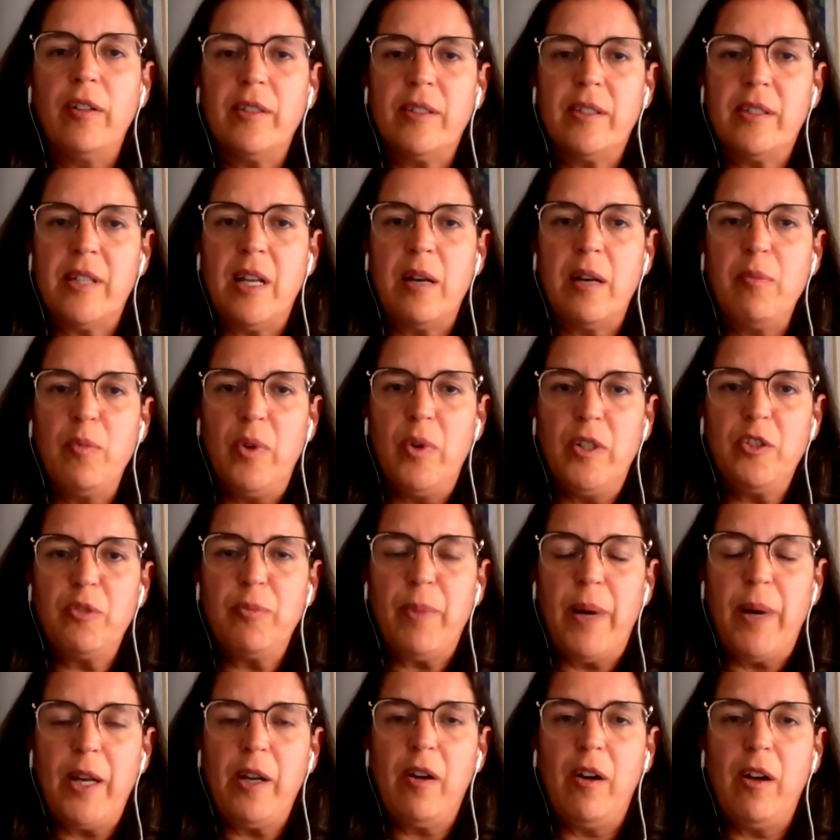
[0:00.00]
someone's
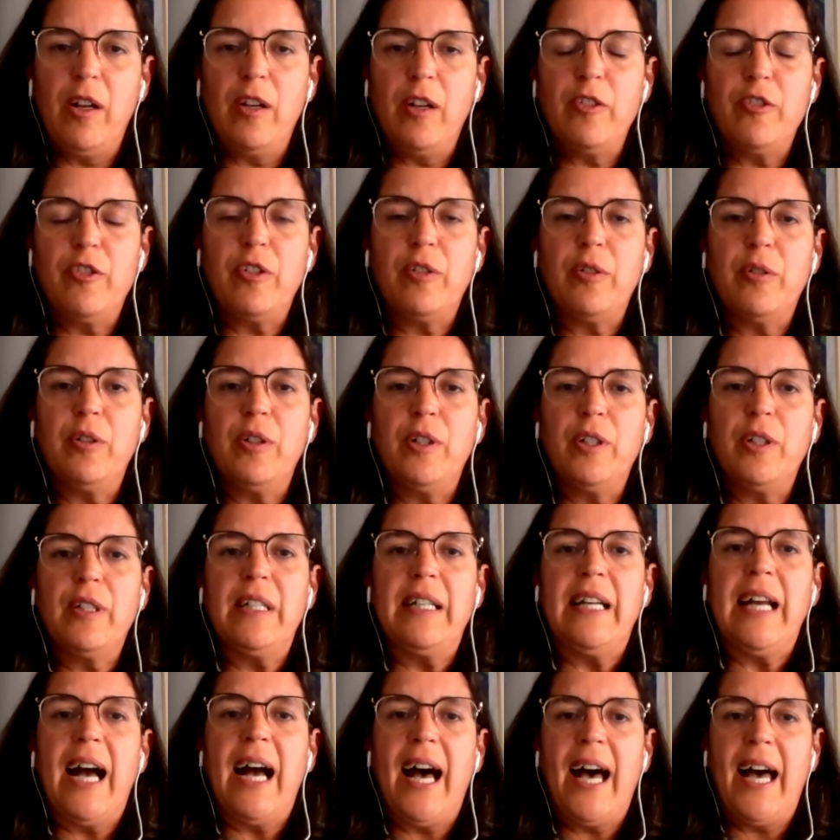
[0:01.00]
biology
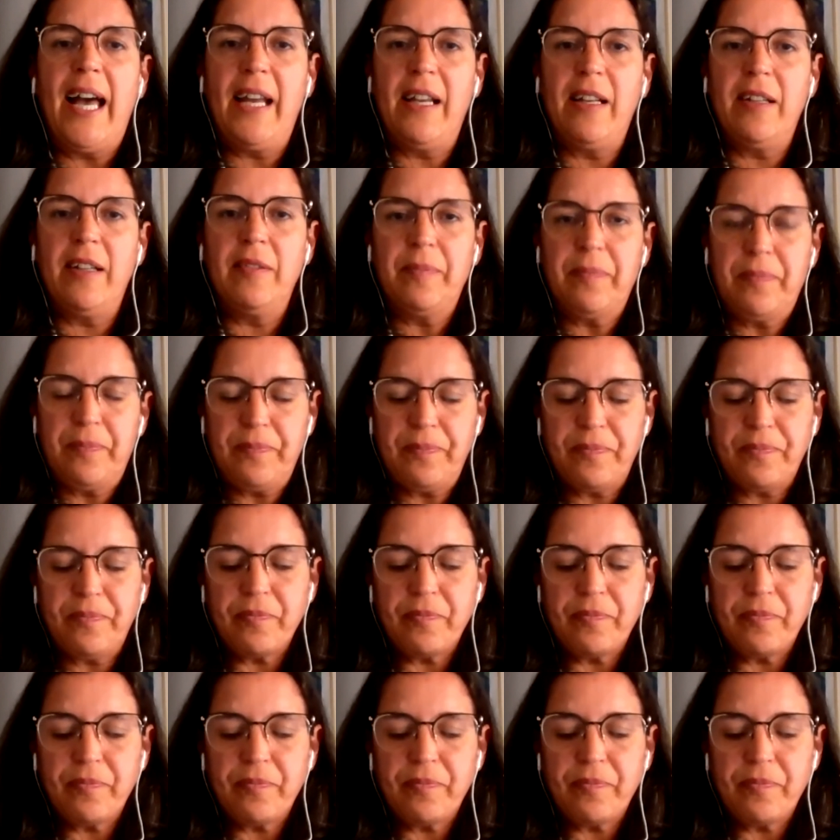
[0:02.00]
could guide